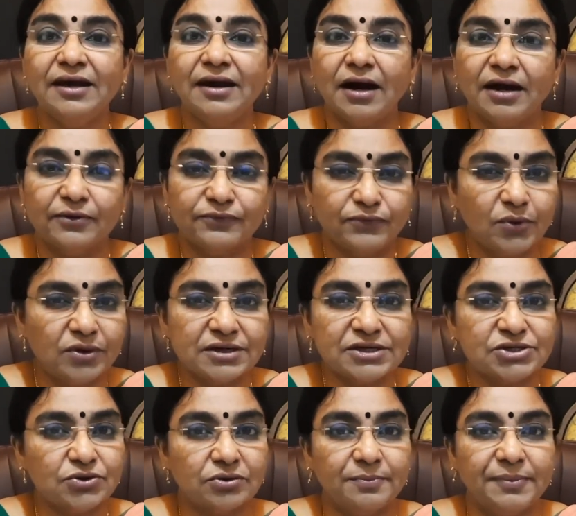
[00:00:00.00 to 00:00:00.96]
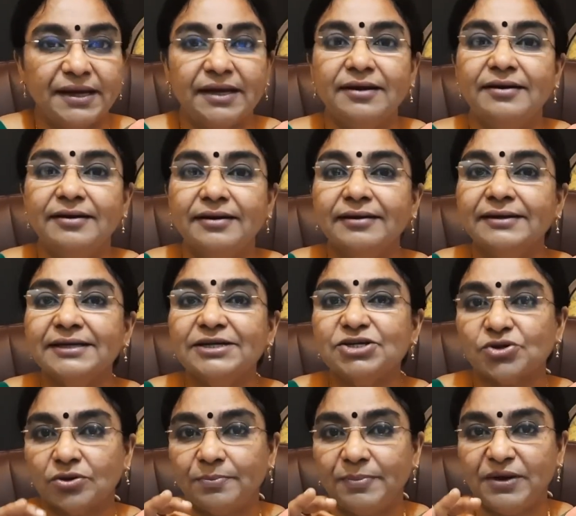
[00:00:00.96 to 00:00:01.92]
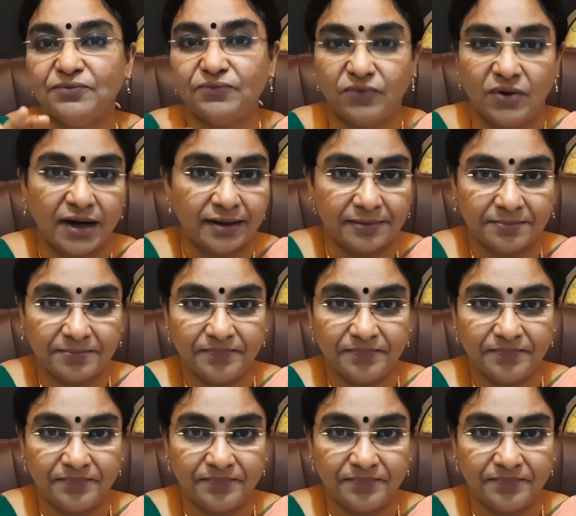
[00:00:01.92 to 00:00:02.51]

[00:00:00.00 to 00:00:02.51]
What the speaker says: our focus should be, learning should be fun.